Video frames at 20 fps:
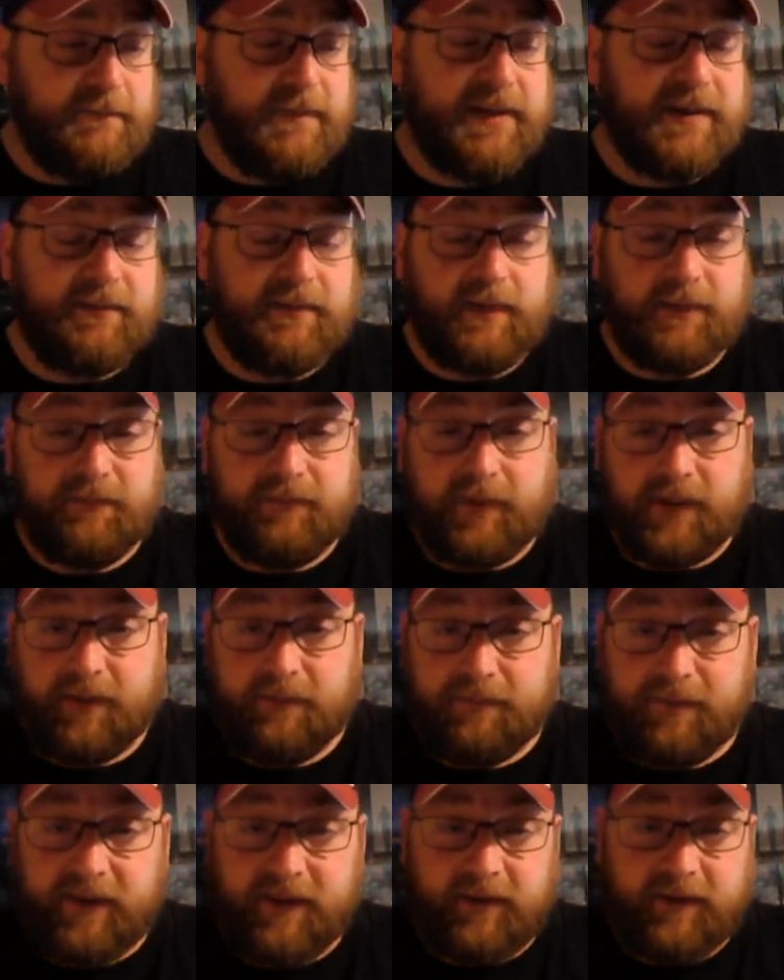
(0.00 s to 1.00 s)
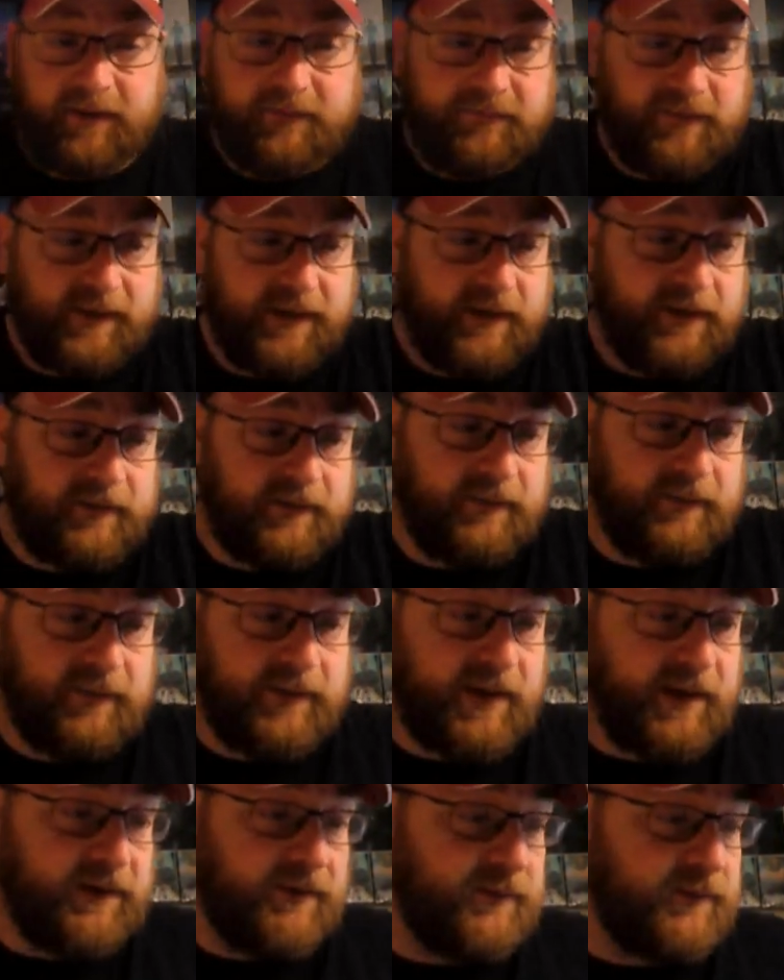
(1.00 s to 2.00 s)
minimum comparatively to
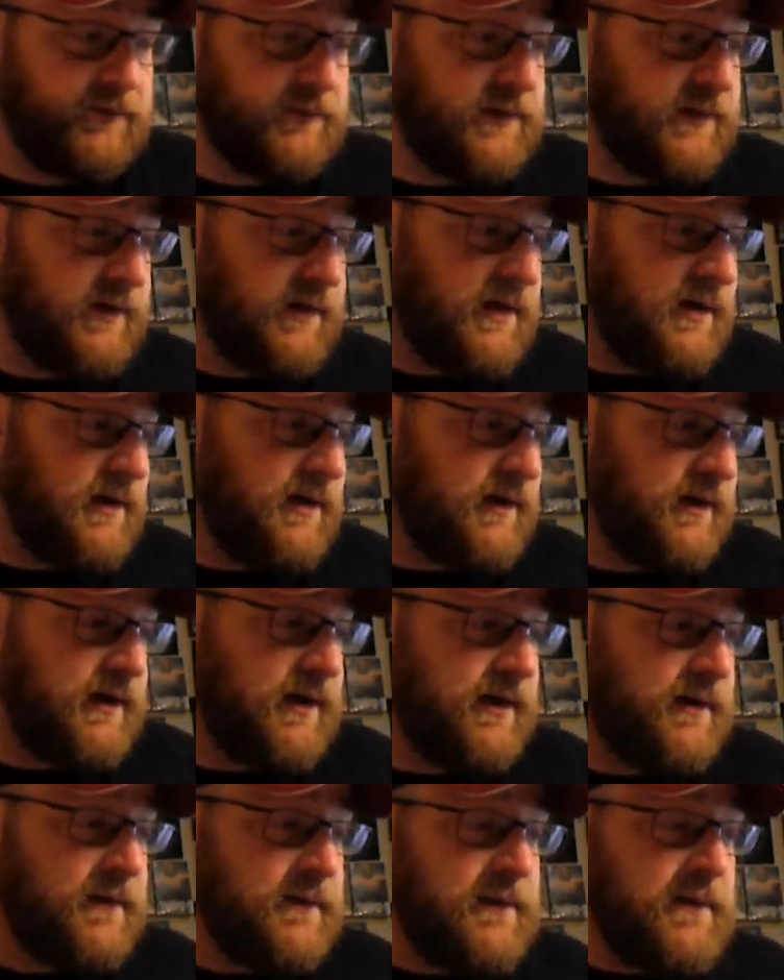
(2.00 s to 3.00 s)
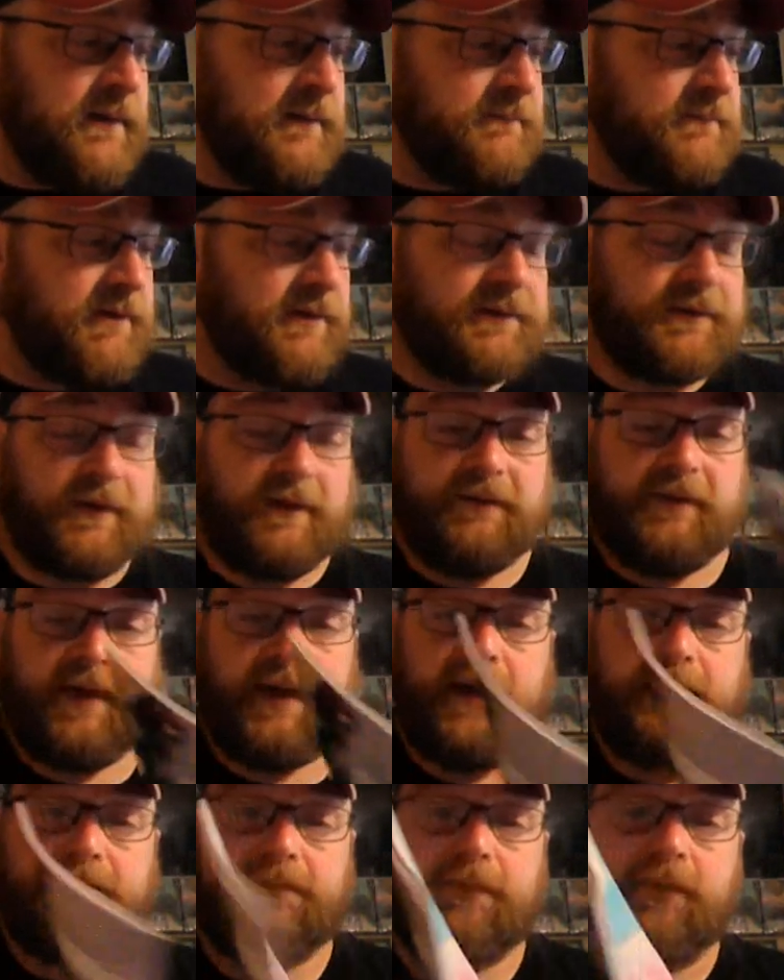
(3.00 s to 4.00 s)
what I usually get. First off, I
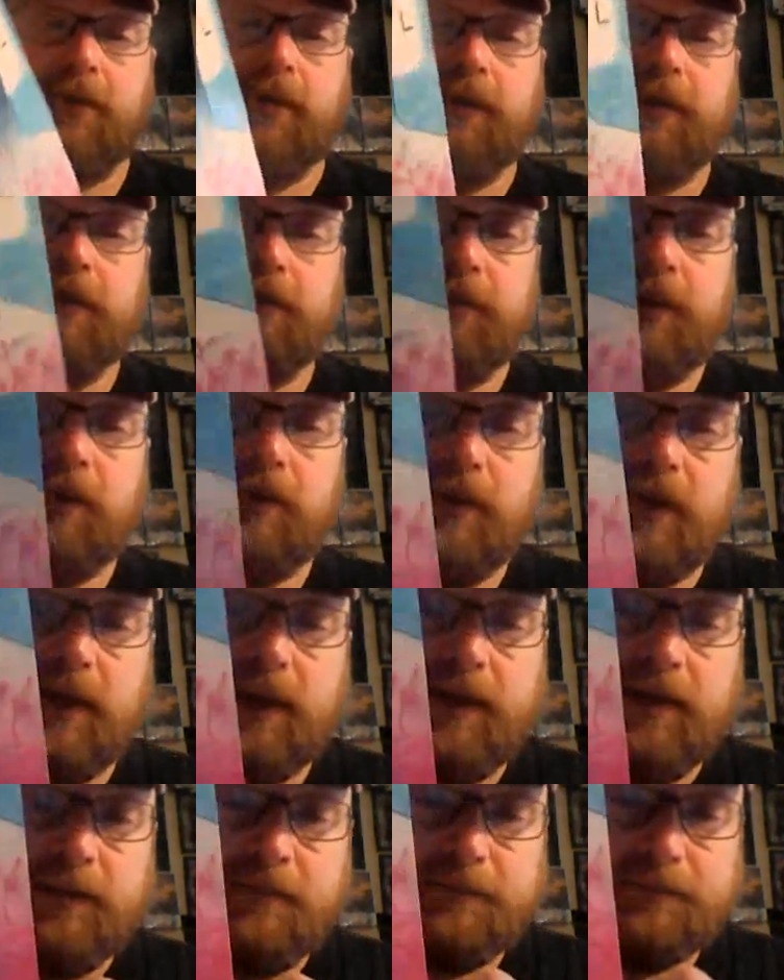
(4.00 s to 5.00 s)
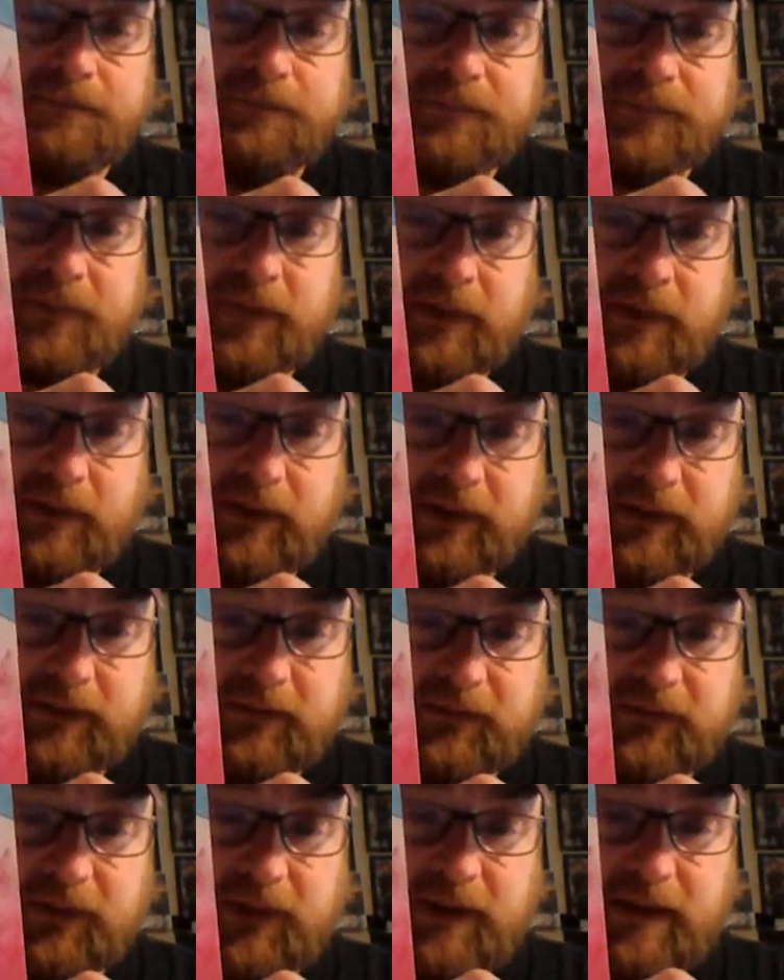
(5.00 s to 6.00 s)
got Pearl #1.
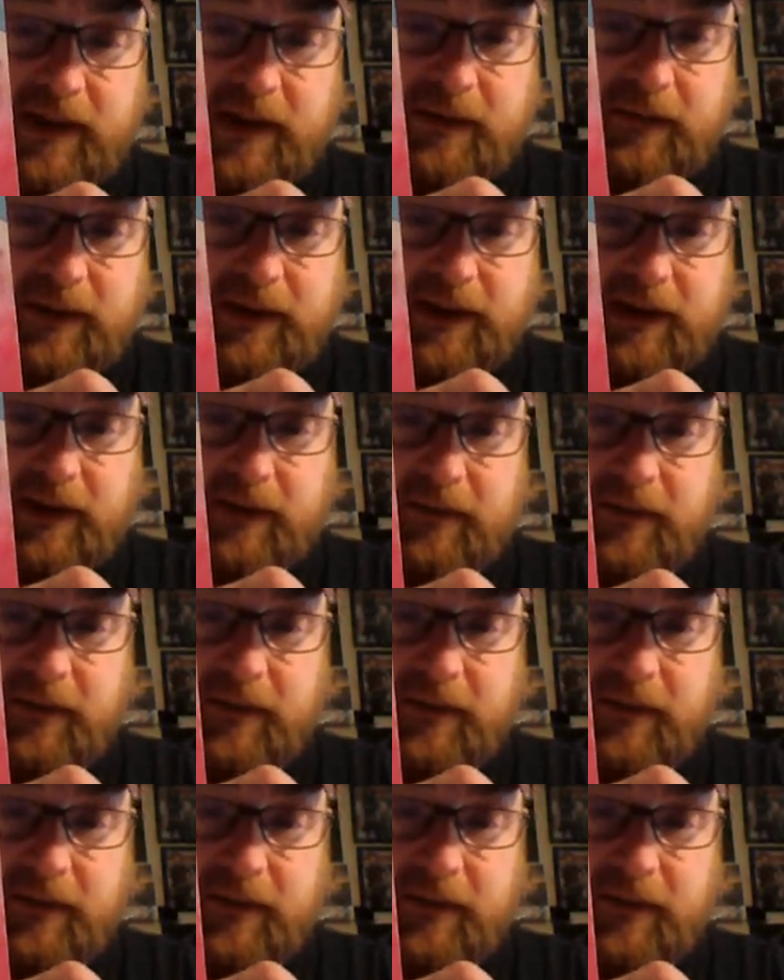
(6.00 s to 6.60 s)
Gonna try that one